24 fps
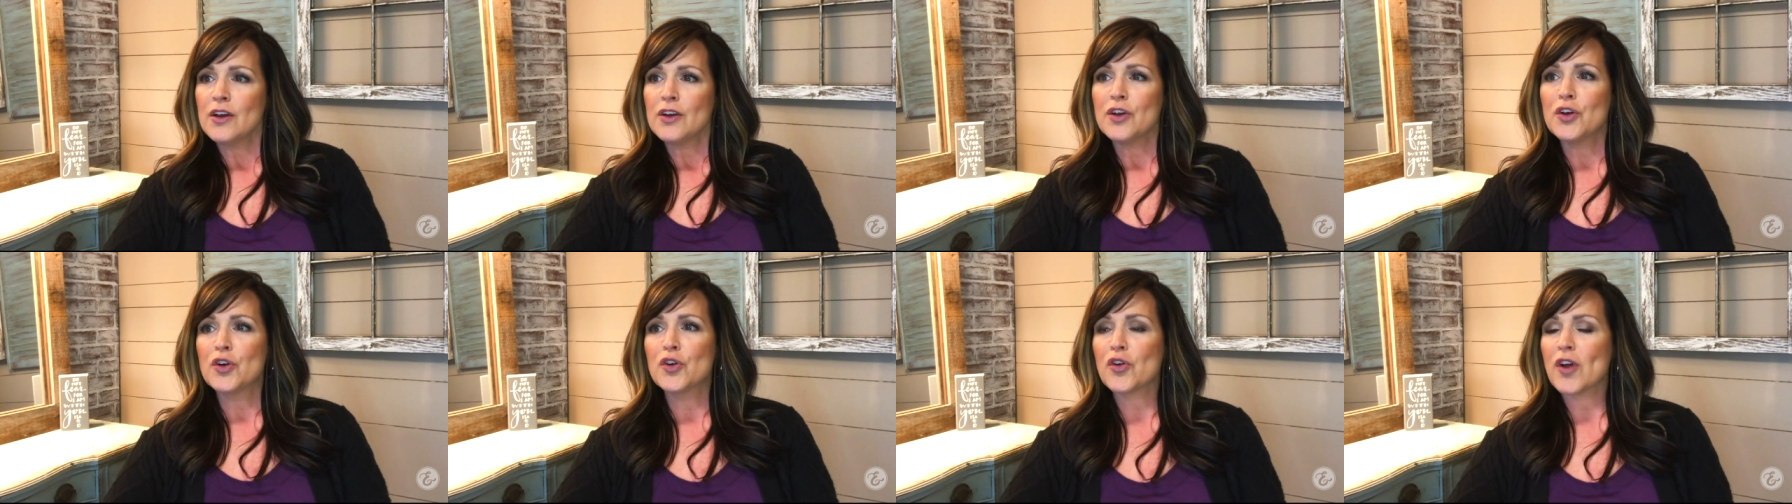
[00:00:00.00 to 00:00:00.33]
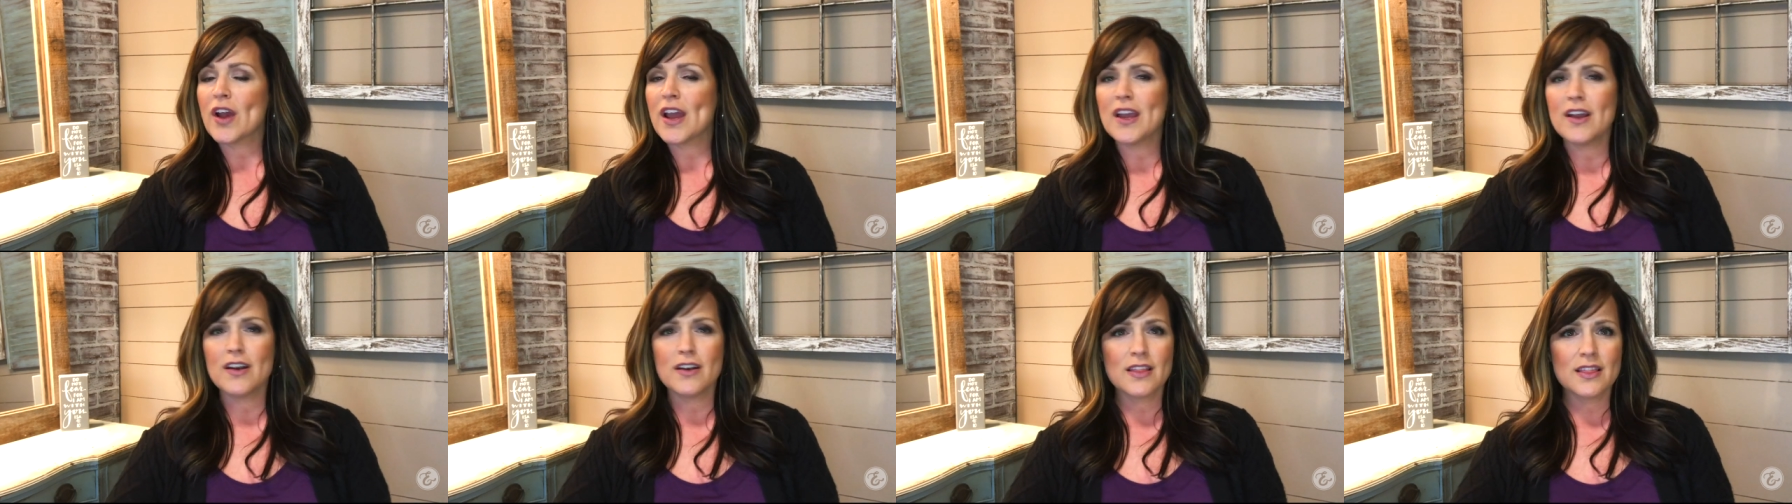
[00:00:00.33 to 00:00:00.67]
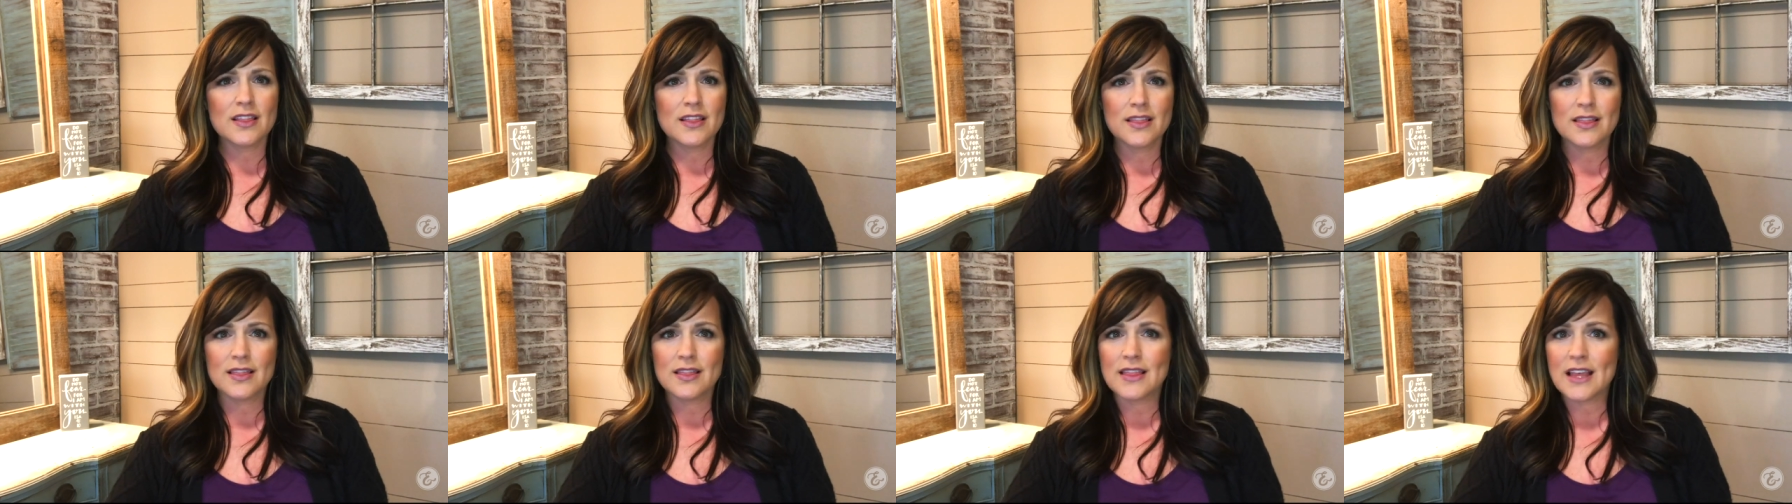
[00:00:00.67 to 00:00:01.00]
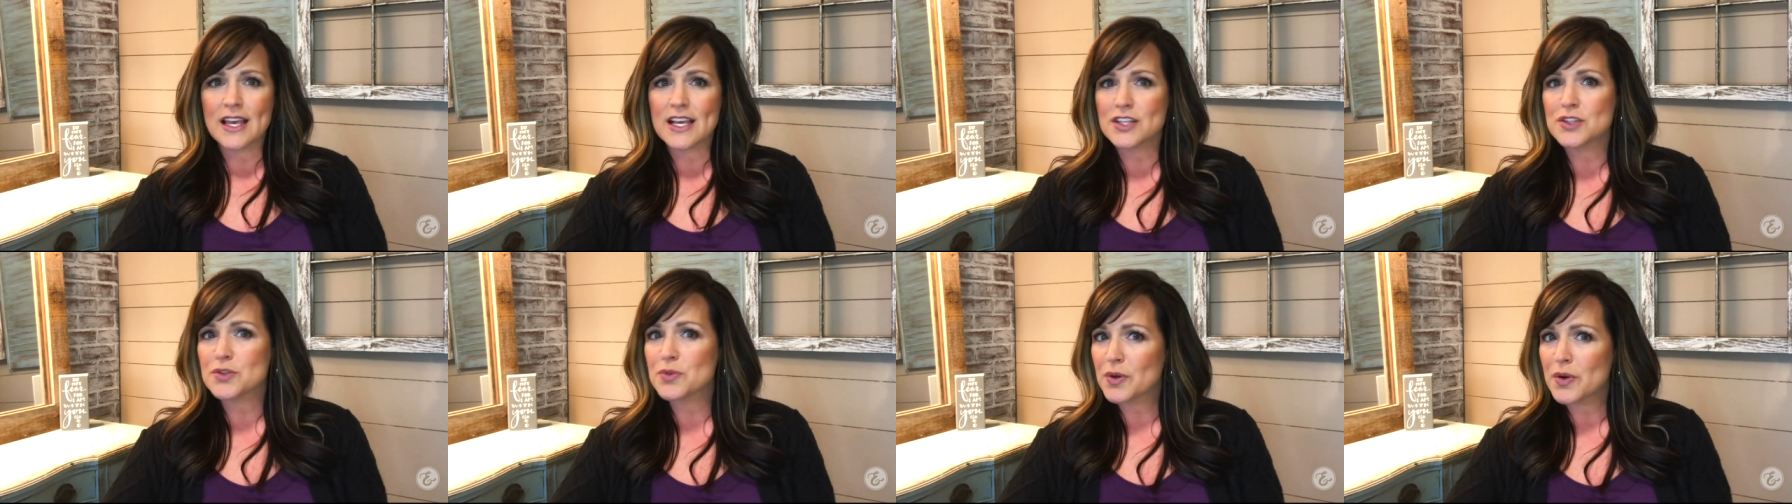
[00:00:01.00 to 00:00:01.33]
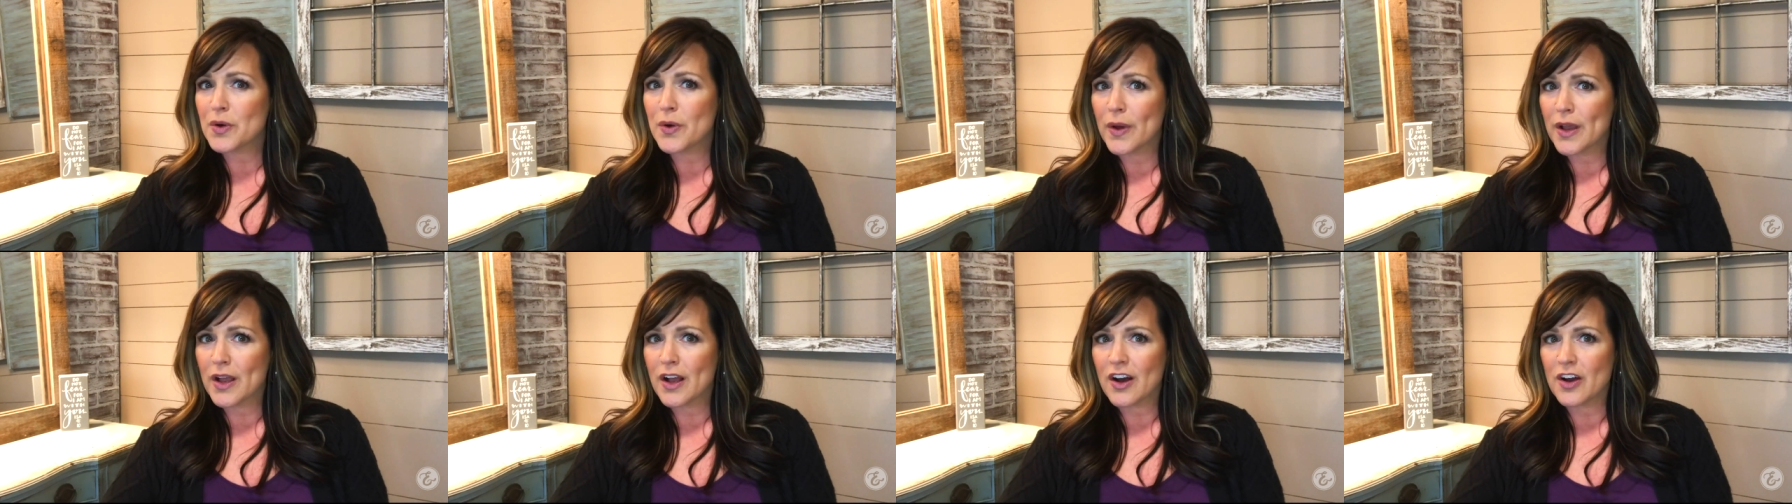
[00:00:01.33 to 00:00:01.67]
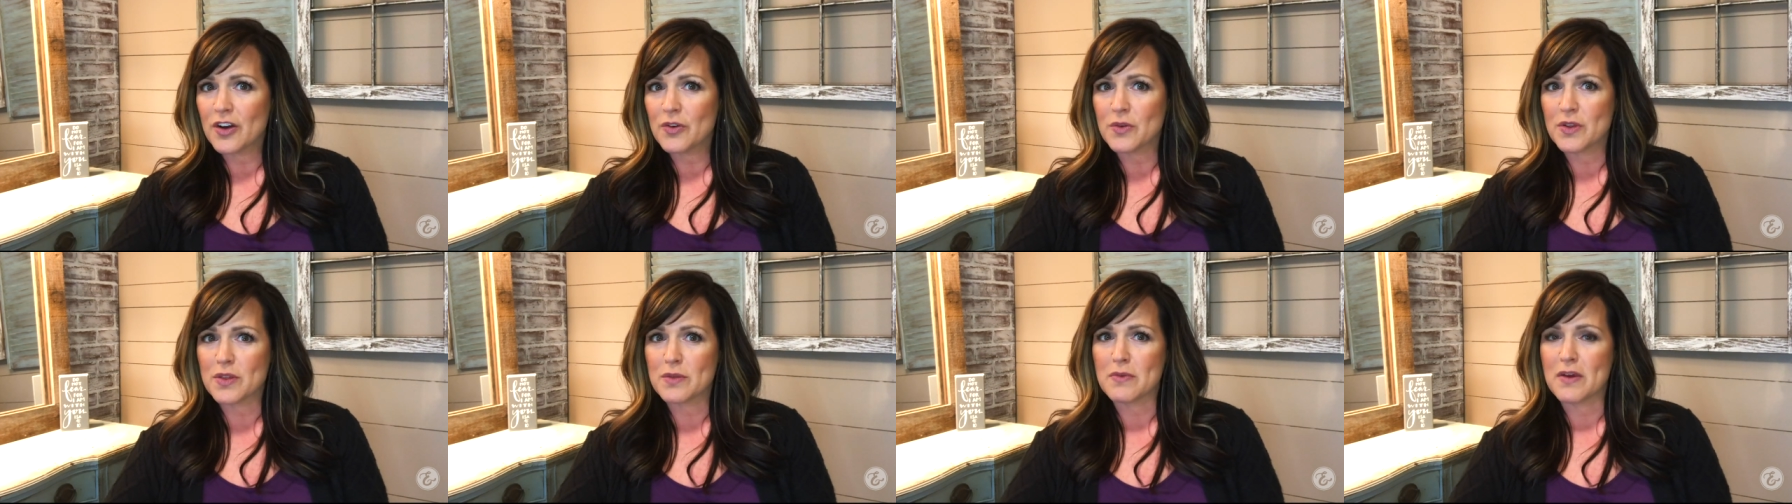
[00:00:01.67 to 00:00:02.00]
Great things were going
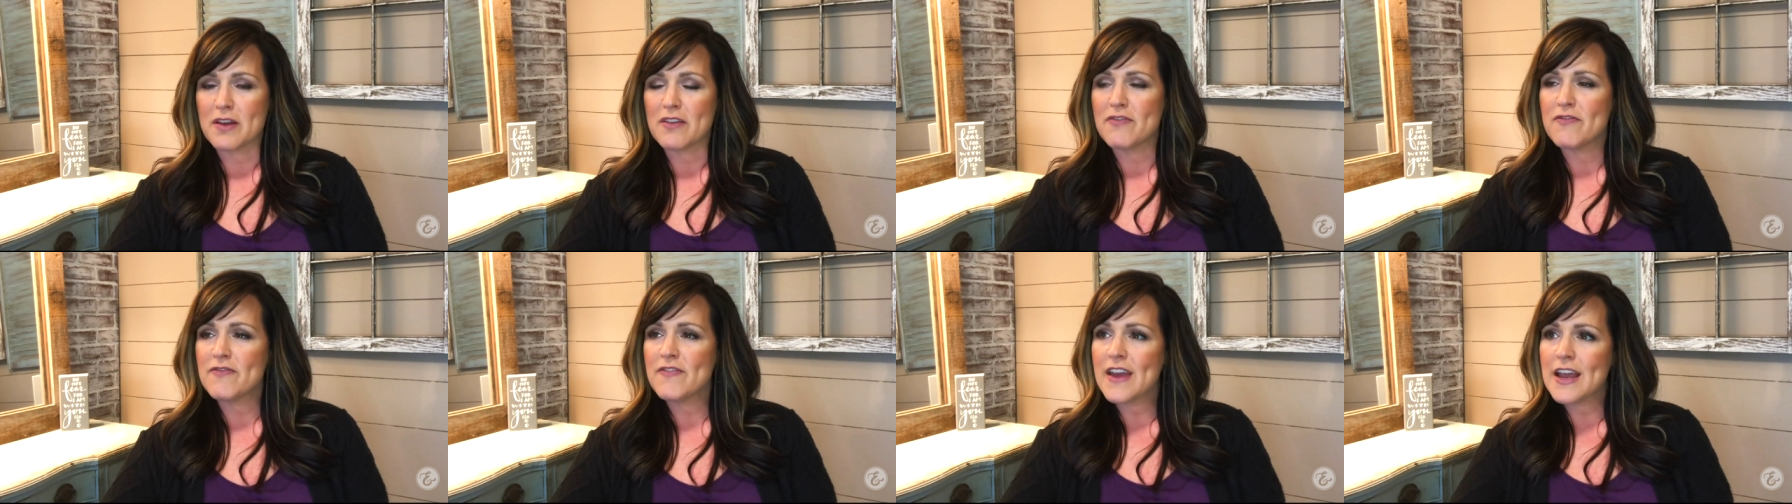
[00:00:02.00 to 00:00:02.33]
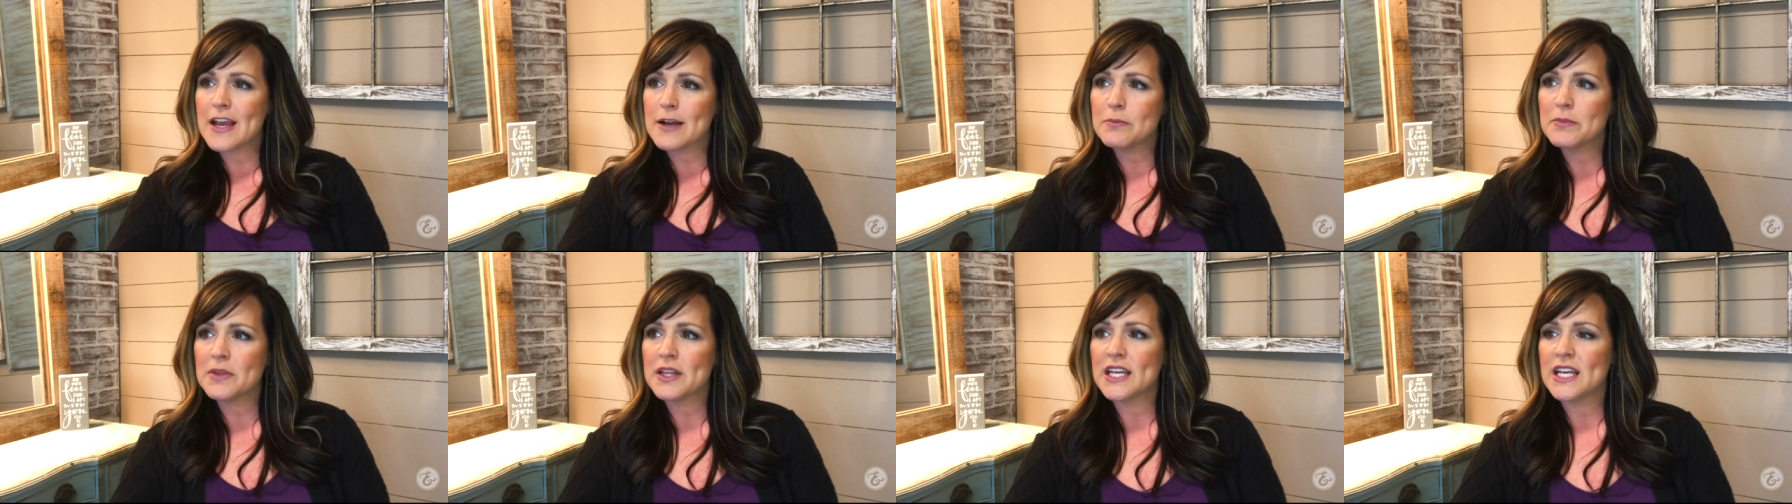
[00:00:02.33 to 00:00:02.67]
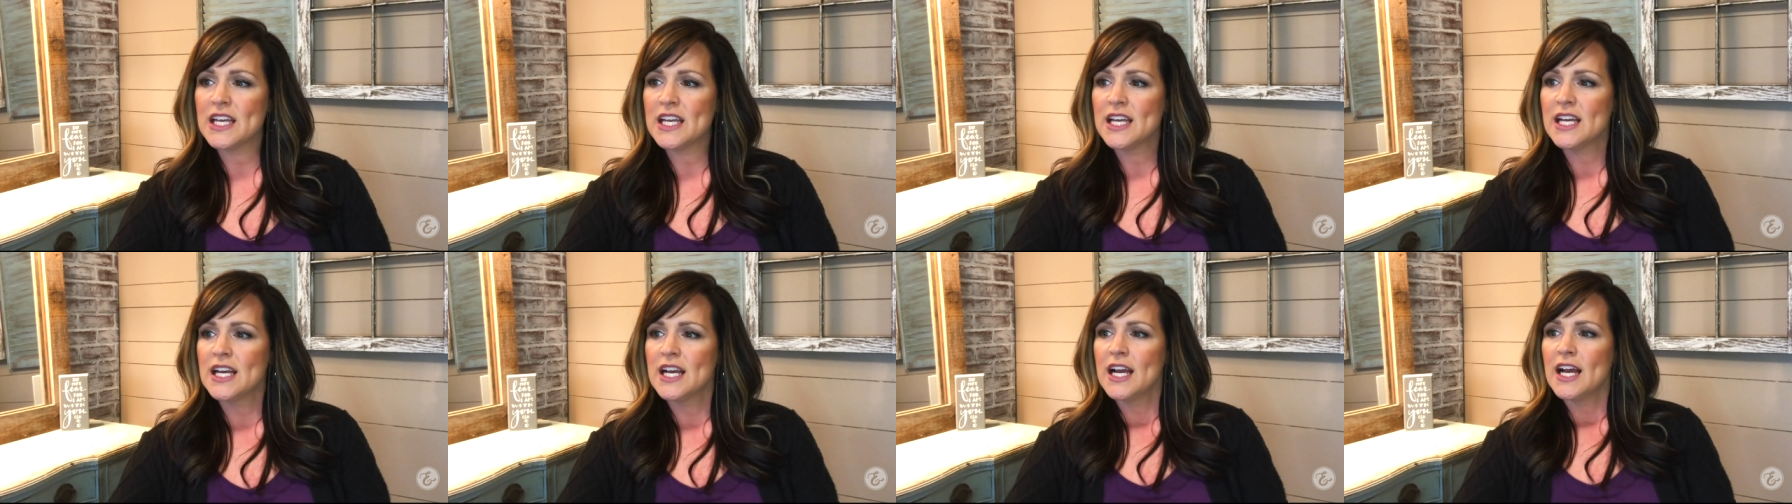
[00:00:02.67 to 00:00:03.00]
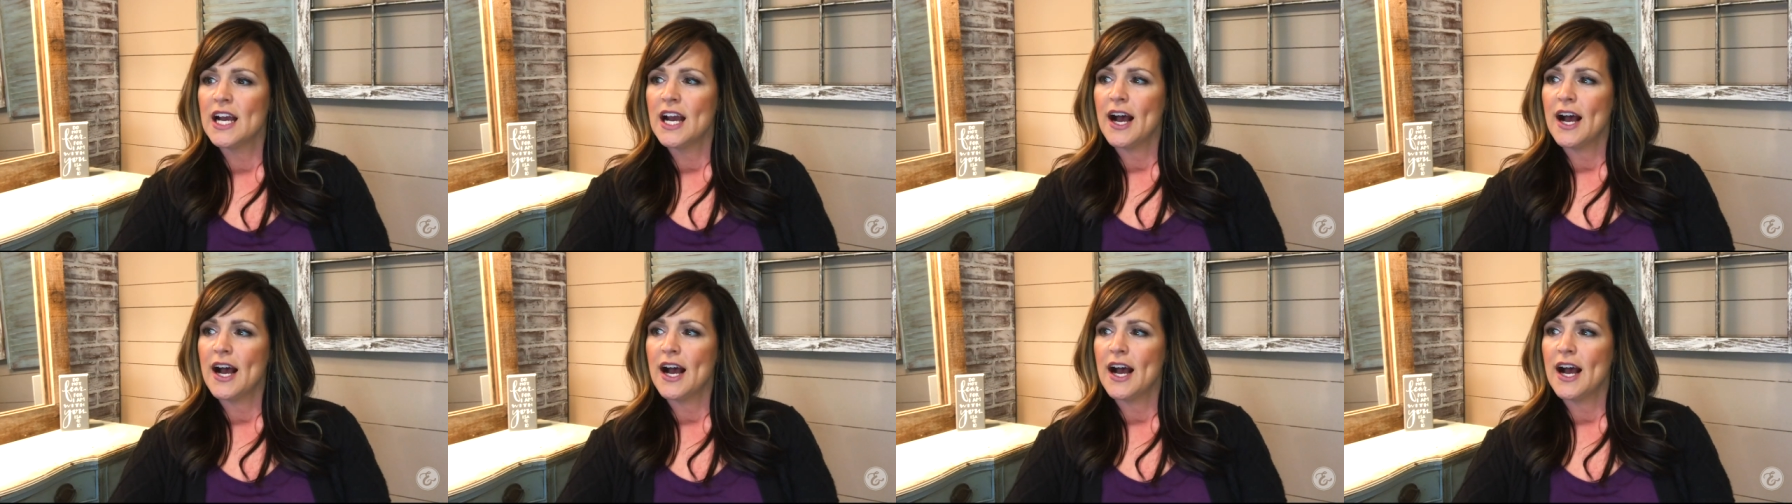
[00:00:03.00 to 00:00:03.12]
on with my family.